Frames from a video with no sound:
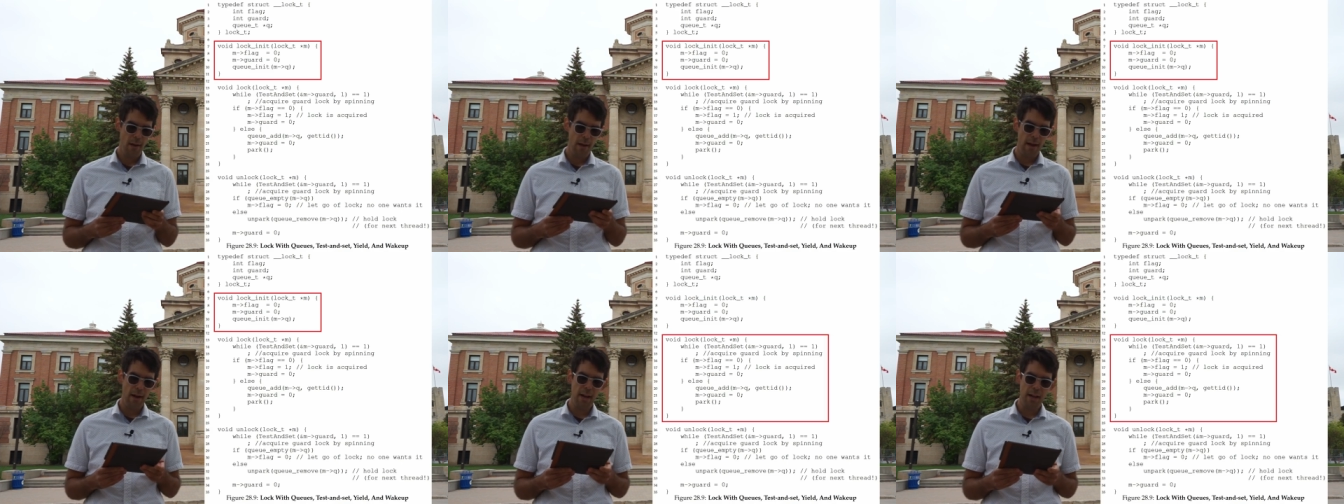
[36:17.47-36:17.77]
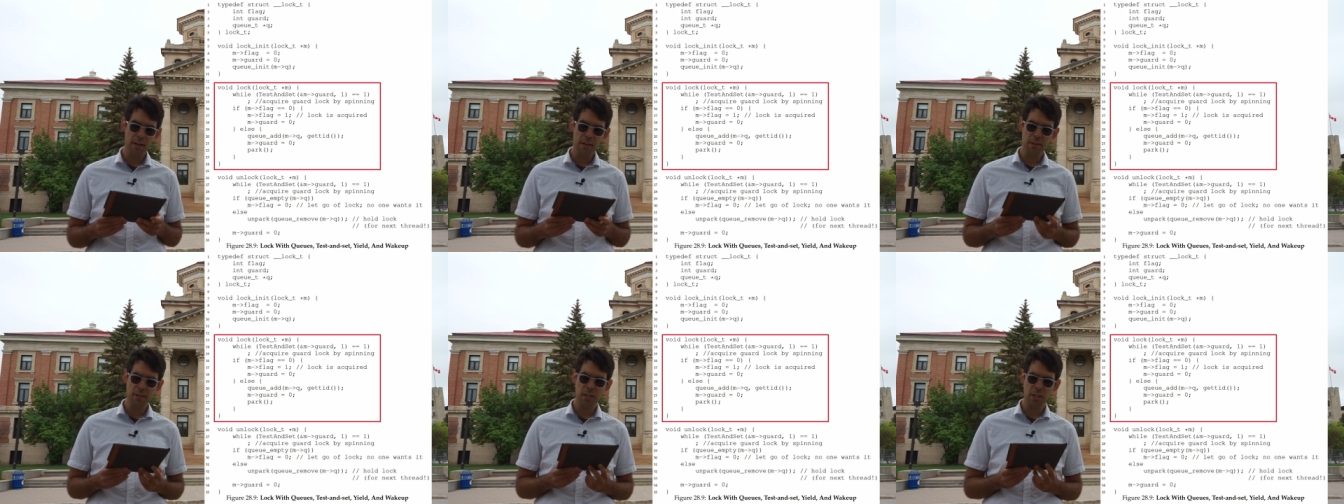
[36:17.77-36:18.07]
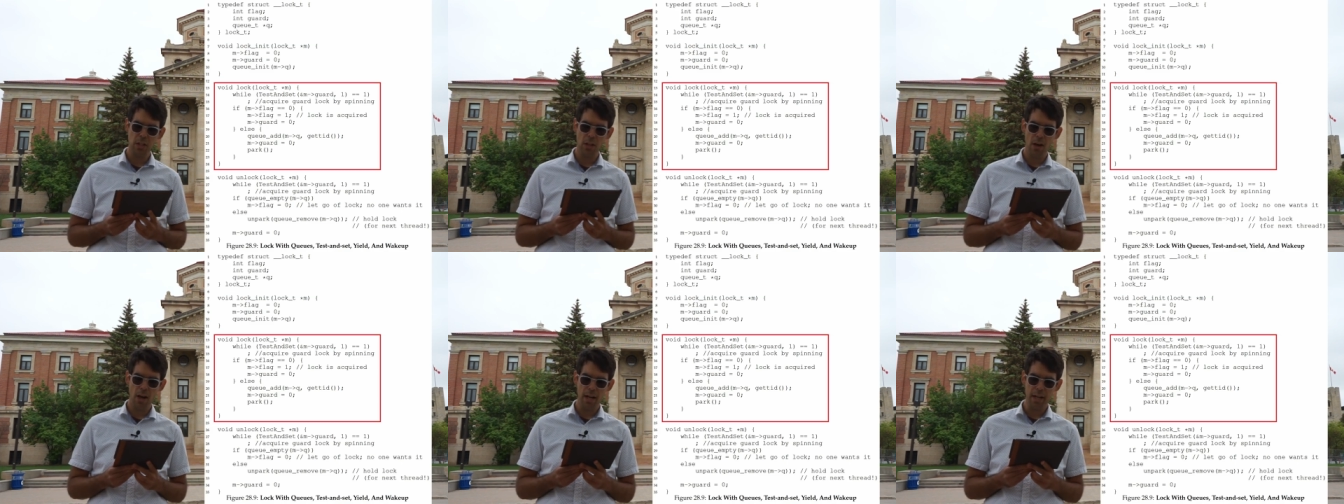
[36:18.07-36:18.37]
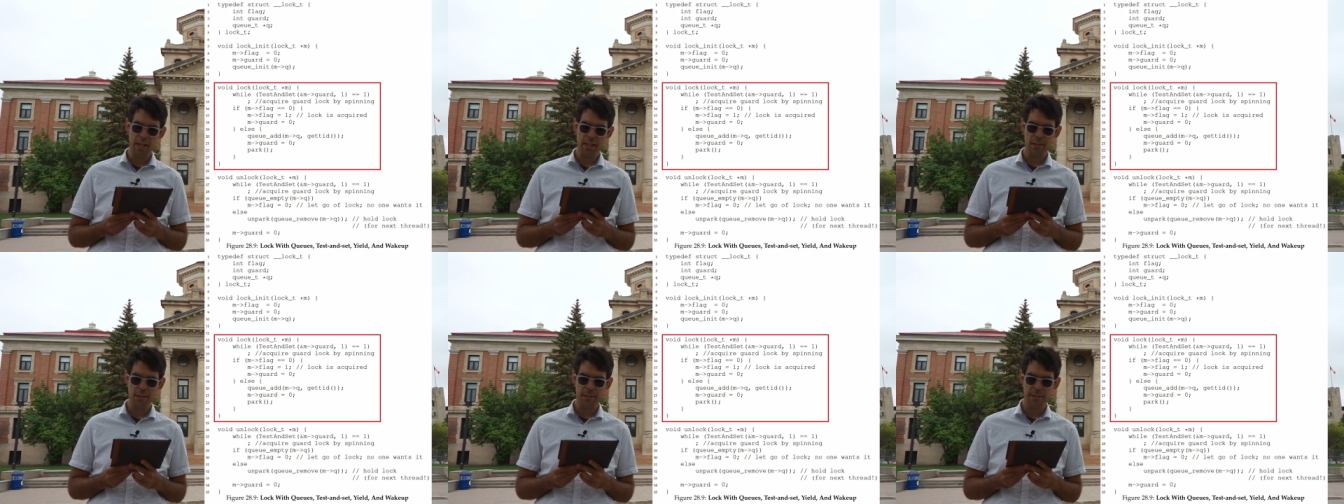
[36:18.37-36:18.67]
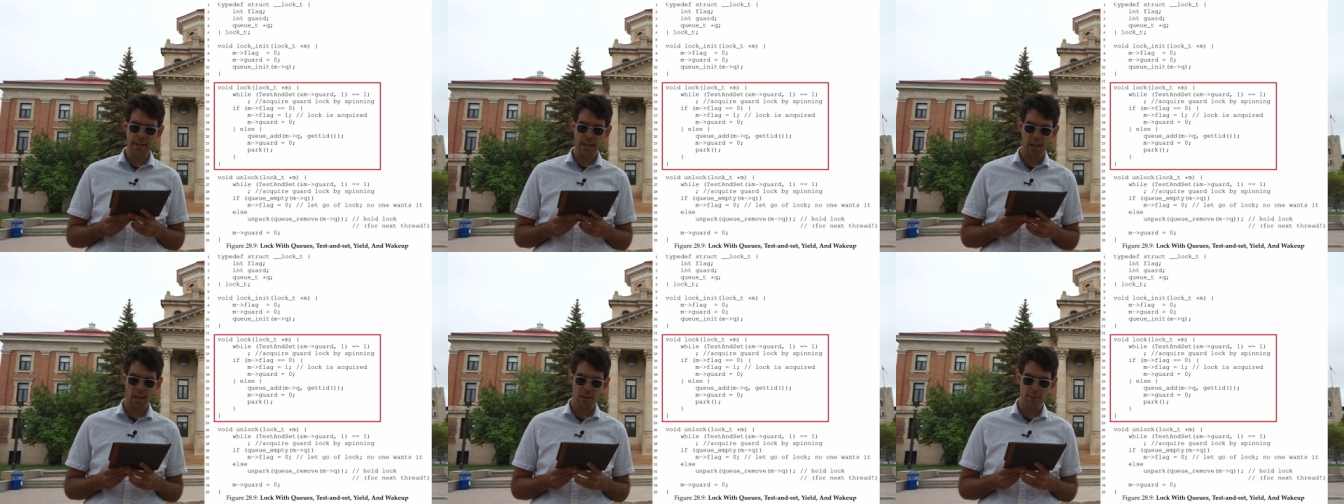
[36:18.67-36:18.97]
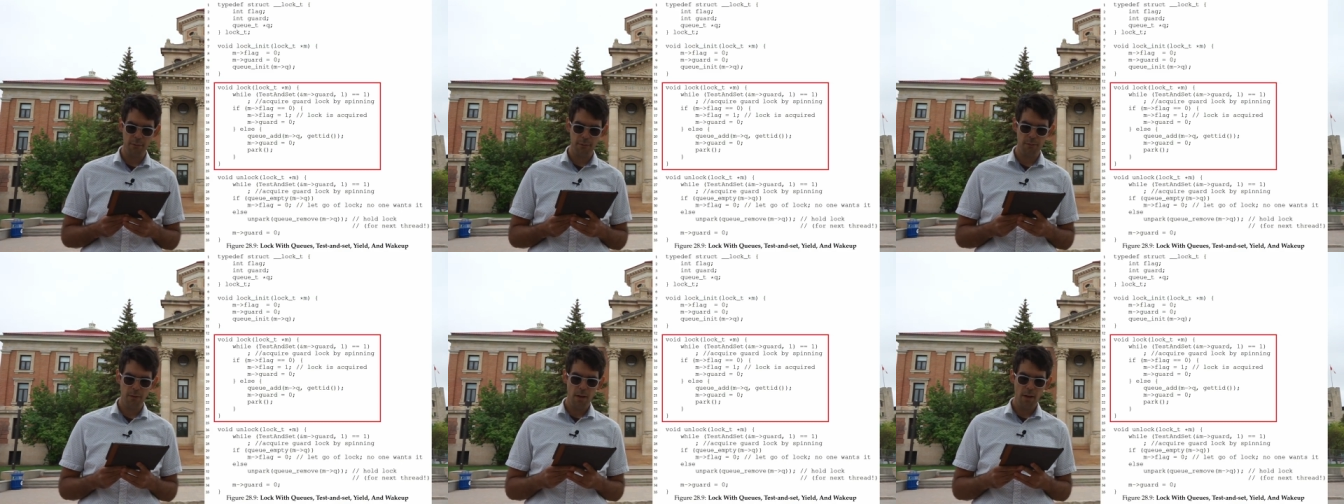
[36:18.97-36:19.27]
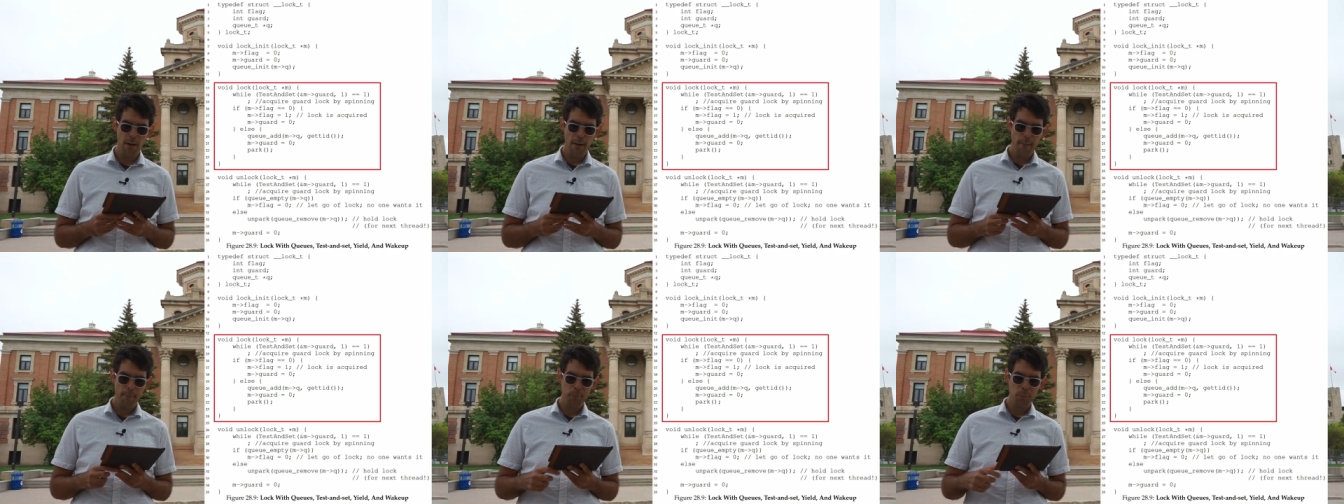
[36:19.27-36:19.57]
And then in the lock itself,
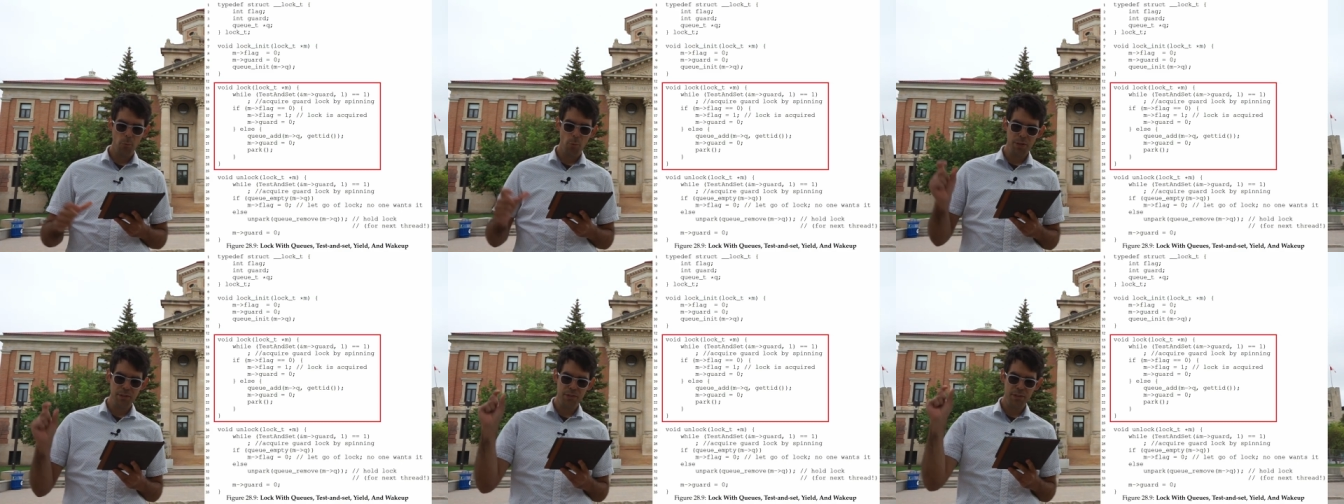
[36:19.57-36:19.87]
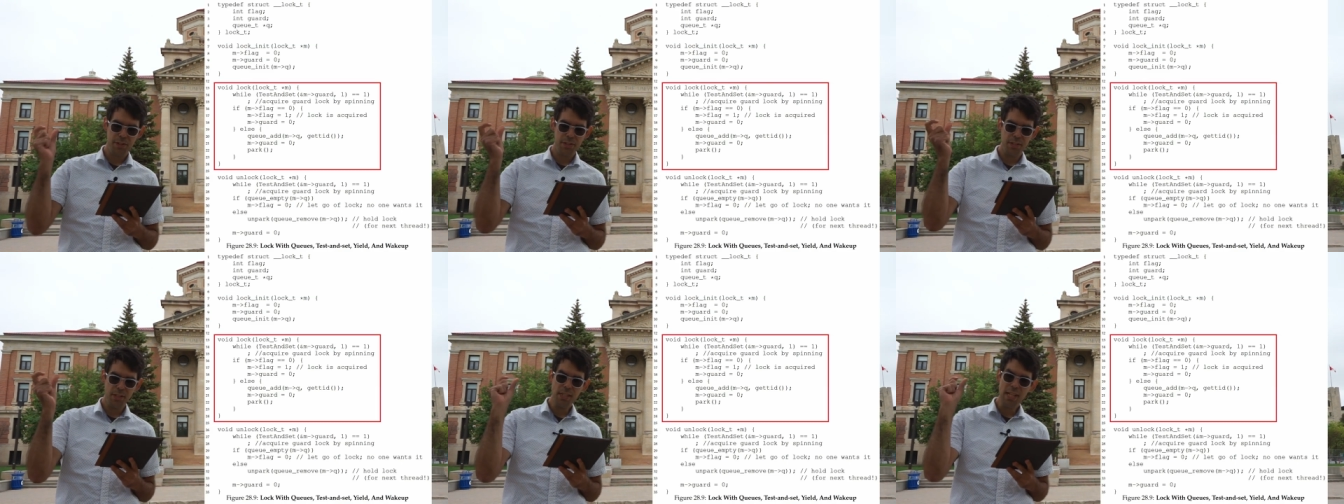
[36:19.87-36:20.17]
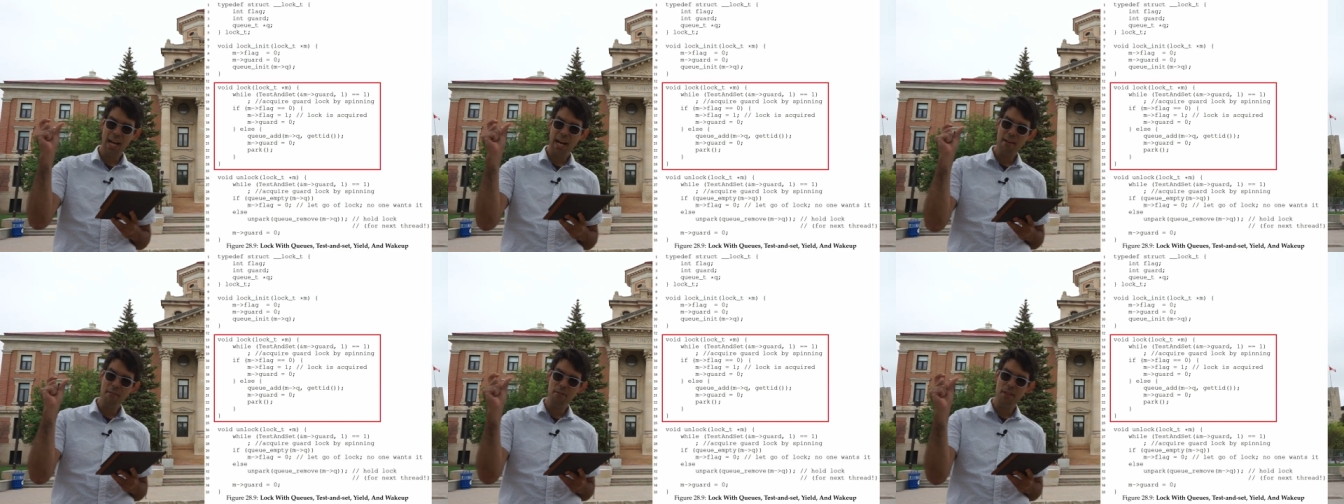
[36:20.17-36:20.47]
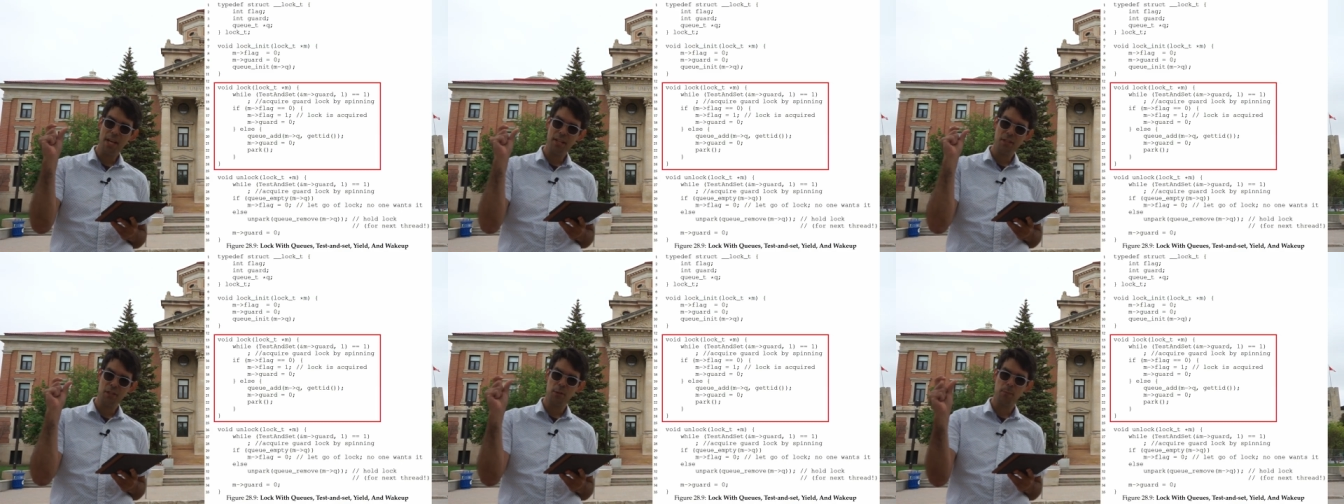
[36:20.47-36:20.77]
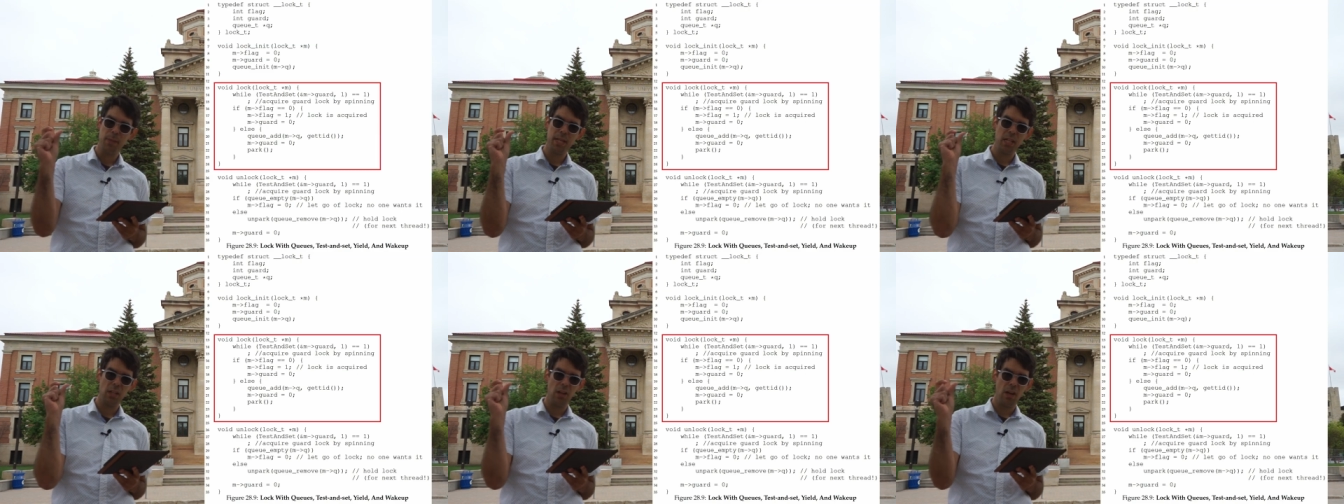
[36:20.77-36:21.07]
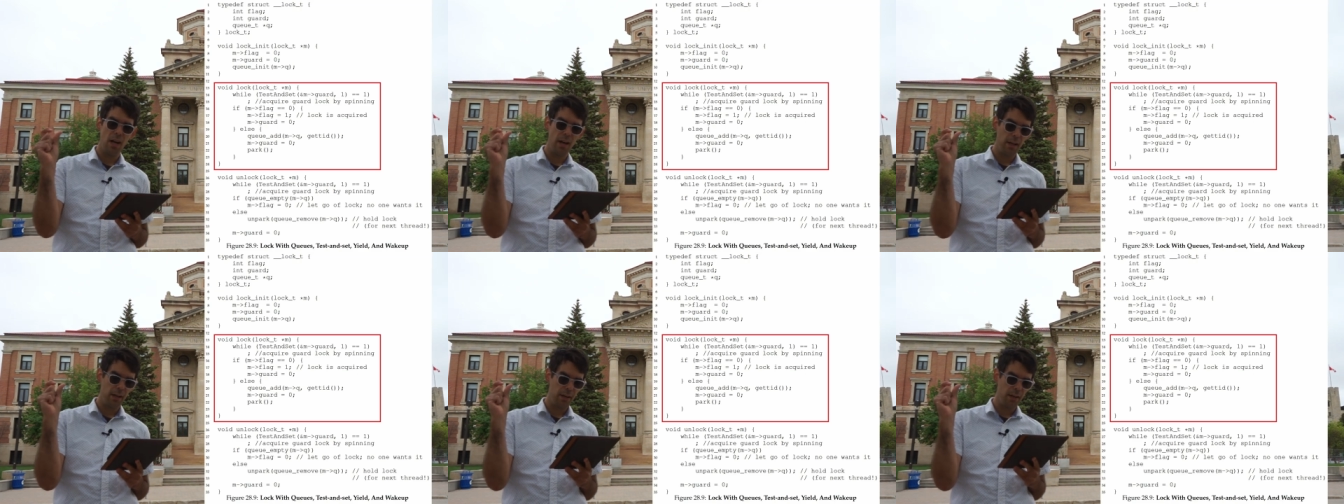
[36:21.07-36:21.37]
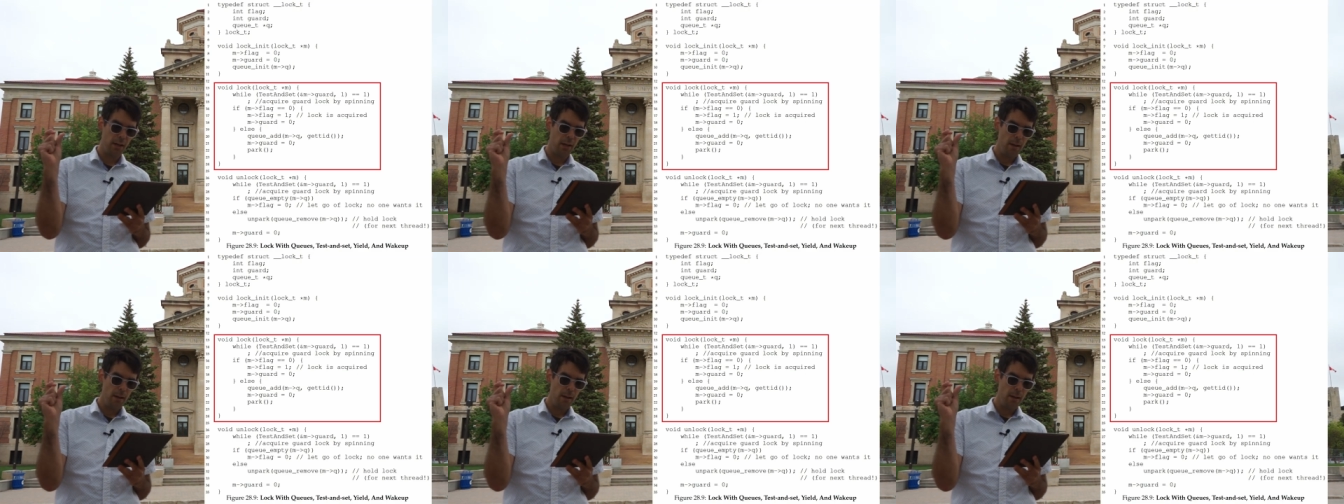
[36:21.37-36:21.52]
we still have that spin lock.